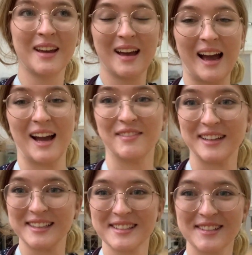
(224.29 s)

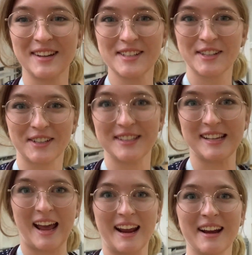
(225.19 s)
Having such a good
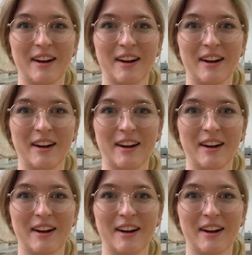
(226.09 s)
day,